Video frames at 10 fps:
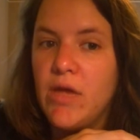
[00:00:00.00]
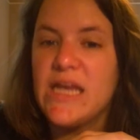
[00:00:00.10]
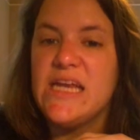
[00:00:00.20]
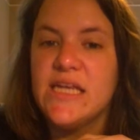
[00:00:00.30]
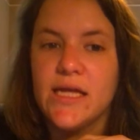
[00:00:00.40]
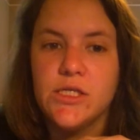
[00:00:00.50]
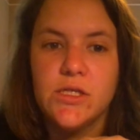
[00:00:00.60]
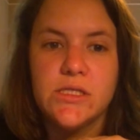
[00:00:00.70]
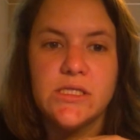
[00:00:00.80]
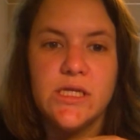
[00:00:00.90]
And he died in
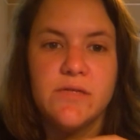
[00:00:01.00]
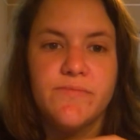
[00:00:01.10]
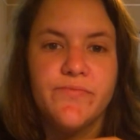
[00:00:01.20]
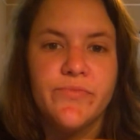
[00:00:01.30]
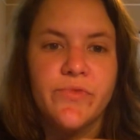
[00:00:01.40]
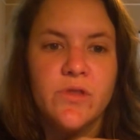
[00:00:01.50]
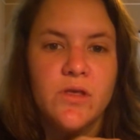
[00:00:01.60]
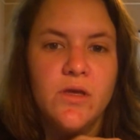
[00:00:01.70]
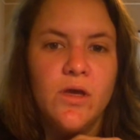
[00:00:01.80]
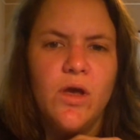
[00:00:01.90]
2010.
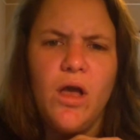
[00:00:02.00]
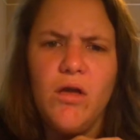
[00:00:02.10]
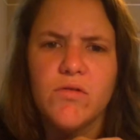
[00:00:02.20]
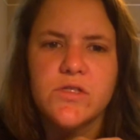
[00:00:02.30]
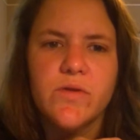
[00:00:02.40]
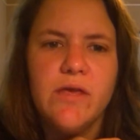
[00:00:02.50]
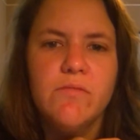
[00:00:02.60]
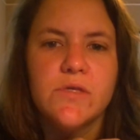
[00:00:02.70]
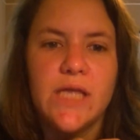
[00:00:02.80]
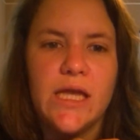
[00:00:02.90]
Oh, so
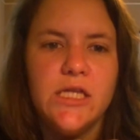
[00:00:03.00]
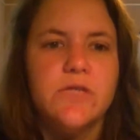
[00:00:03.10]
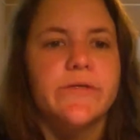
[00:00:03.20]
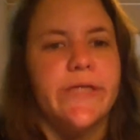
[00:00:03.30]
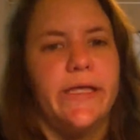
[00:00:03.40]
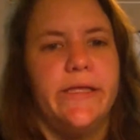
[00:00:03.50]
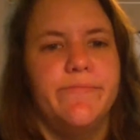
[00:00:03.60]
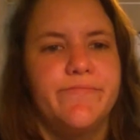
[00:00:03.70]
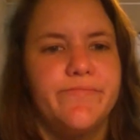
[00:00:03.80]
he was 82 exactly.